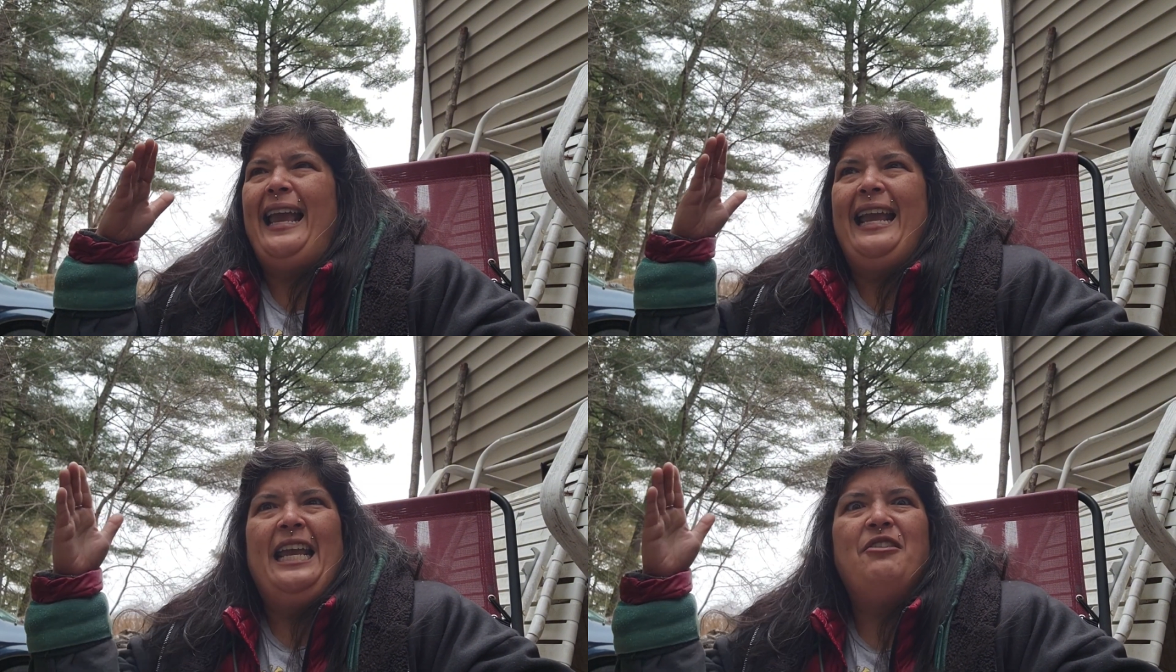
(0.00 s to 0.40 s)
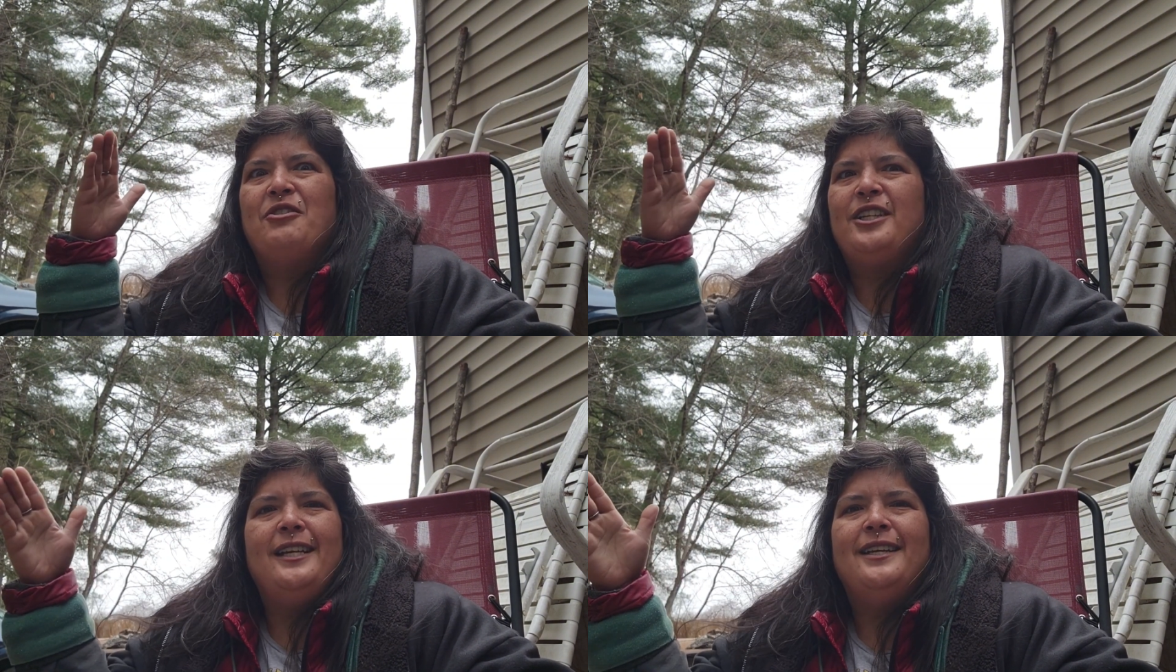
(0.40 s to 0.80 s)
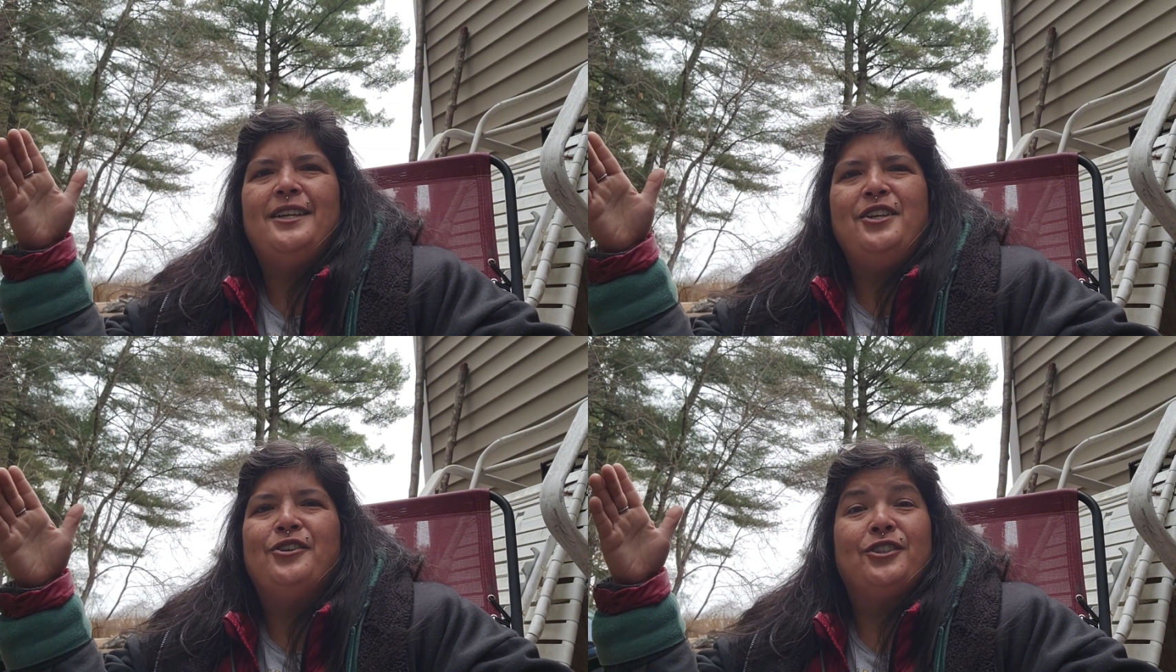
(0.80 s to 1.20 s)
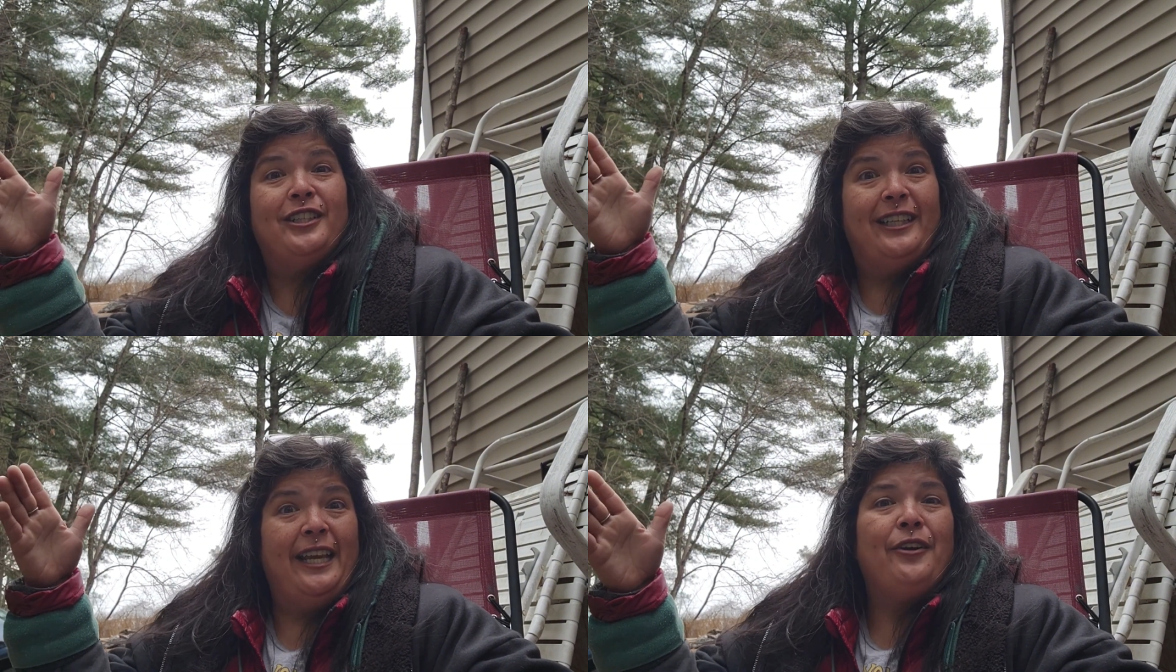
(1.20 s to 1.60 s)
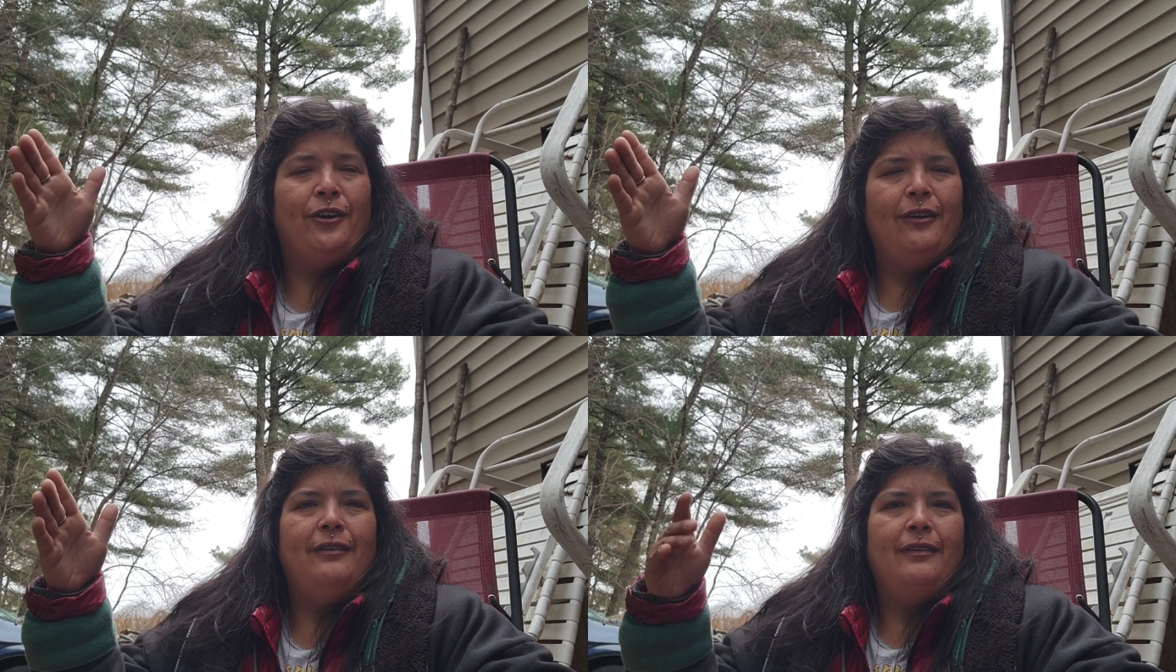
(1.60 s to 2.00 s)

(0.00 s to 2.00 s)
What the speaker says: 8 or 10 years later